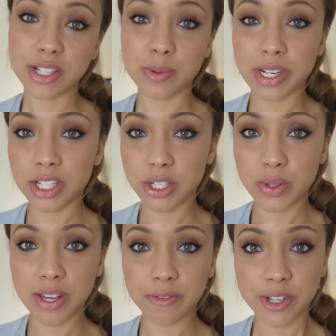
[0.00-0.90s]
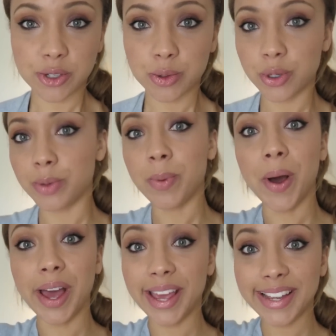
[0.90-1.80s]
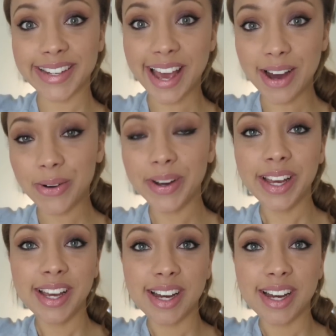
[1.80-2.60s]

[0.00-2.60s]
I just wanted to do the official goodbye now.